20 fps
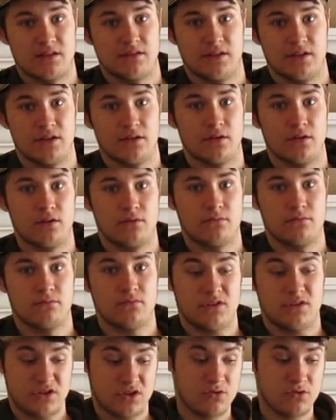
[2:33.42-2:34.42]
out there
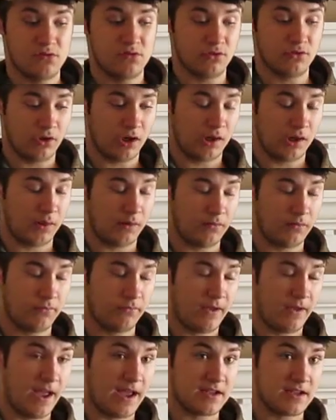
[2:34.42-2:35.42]
too incredibly
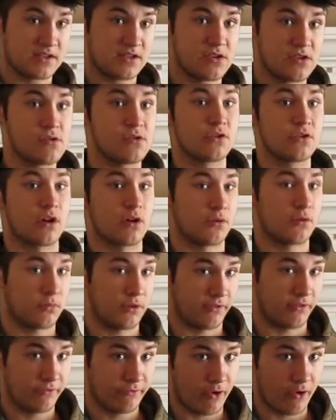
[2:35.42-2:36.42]
fast, too
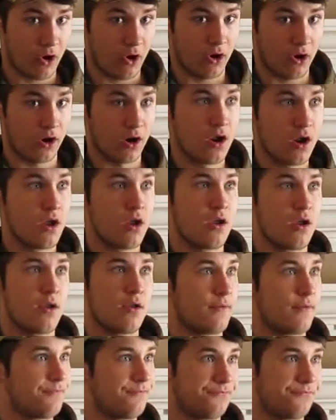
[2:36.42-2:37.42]
incredibly far.
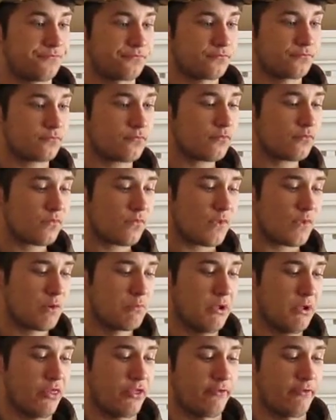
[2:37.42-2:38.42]

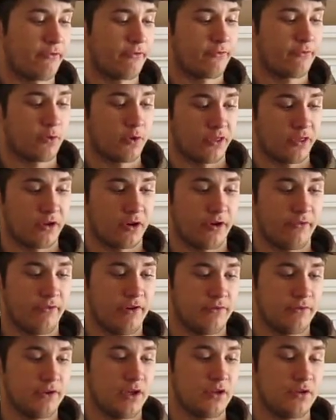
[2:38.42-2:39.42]
But for
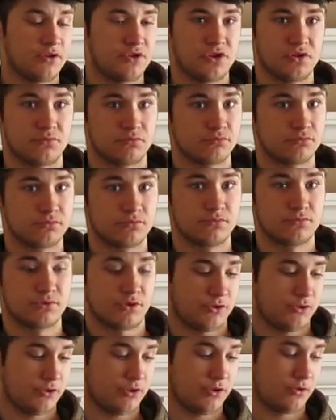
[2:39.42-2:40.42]
$35, you're
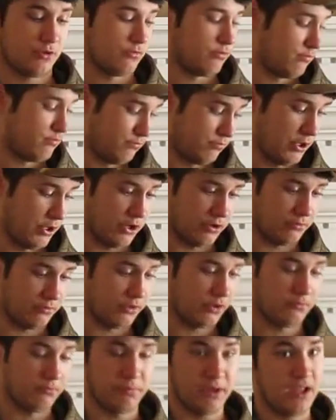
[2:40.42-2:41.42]
sure, you know,
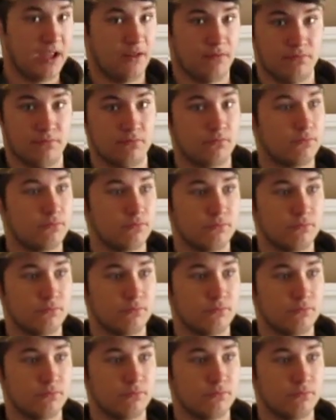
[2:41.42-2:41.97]
you're beating